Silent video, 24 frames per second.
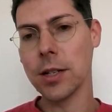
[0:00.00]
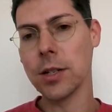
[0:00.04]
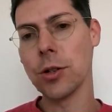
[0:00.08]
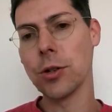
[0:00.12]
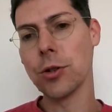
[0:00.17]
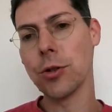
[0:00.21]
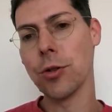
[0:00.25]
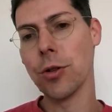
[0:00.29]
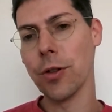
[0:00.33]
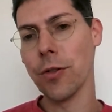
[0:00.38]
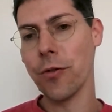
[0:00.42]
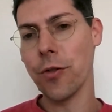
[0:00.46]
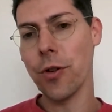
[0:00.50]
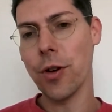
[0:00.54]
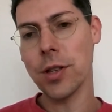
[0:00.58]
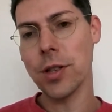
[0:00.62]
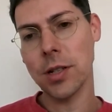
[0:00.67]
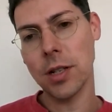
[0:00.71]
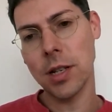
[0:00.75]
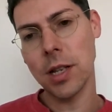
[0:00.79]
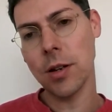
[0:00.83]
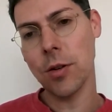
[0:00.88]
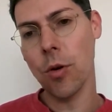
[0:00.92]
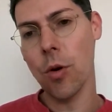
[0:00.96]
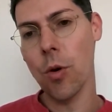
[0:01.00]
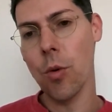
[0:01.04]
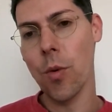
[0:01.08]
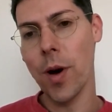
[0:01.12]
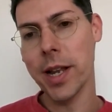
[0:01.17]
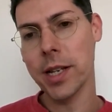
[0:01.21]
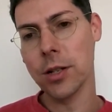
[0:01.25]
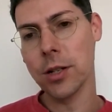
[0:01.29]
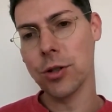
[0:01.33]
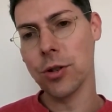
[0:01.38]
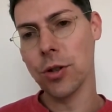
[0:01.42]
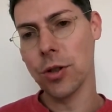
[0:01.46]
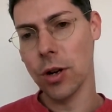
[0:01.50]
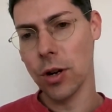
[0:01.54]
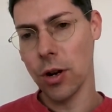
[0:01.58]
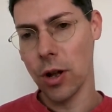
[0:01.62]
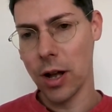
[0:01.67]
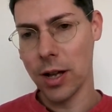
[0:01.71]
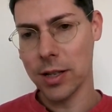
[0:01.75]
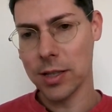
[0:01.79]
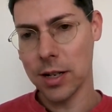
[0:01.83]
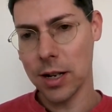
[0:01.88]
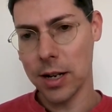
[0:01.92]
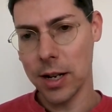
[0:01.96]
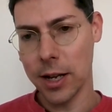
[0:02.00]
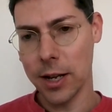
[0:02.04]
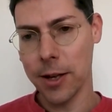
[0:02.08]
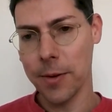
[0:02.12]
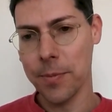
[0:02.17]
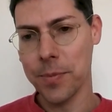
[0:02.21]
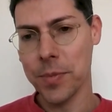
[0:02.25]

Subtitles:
to the first click or weighted to the last click.